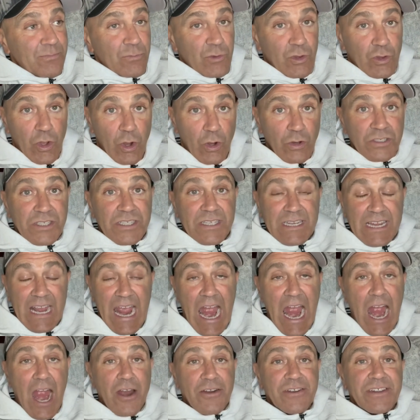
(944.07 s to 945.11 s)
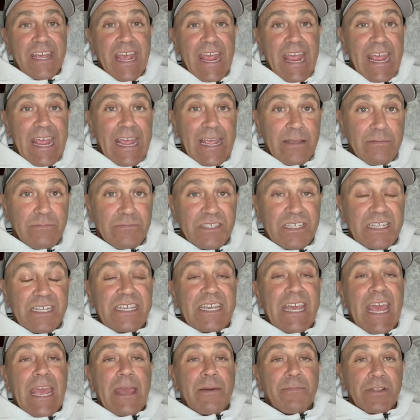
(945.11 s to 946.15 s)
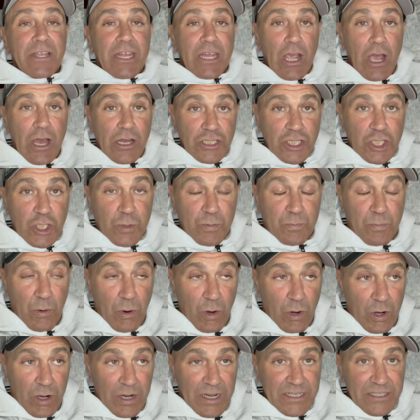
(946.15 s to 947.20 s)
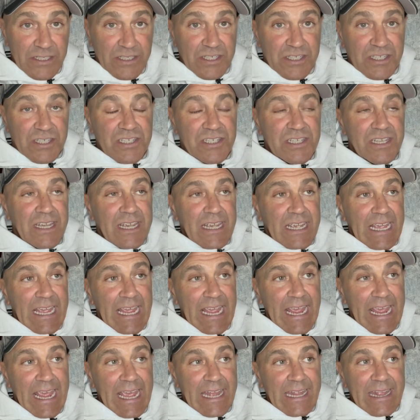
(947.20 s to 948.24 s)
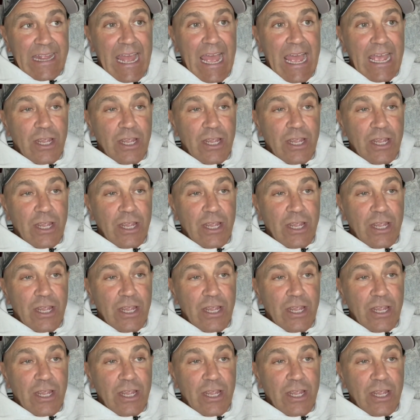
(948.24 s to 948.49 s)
those card games, gambling on sports, and,